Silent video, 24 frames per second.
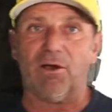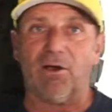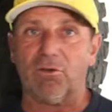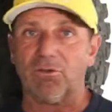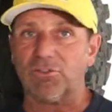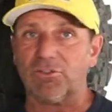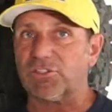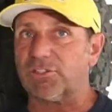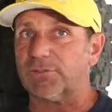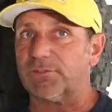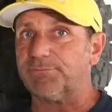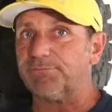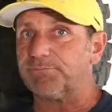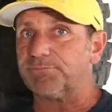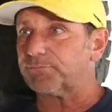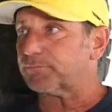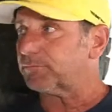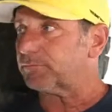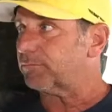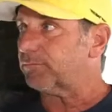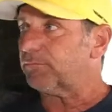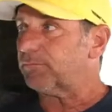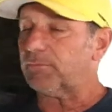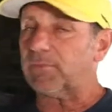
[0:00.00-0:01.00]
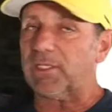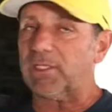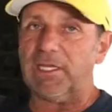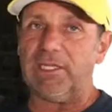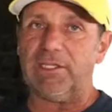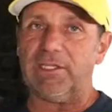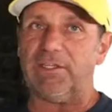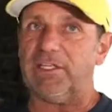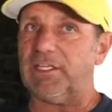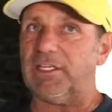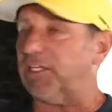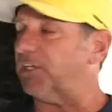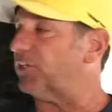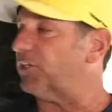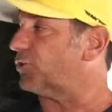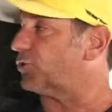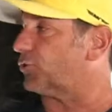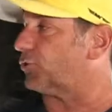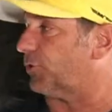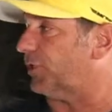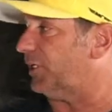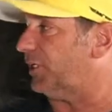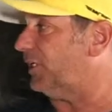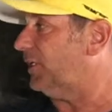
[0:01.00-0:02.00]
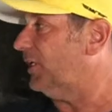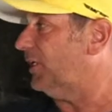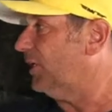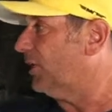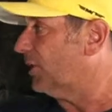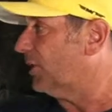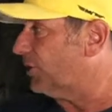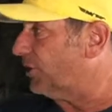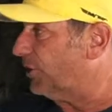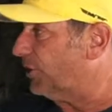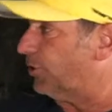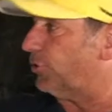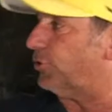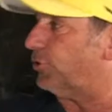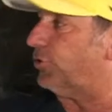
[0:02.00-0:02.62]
else in the industry, you know,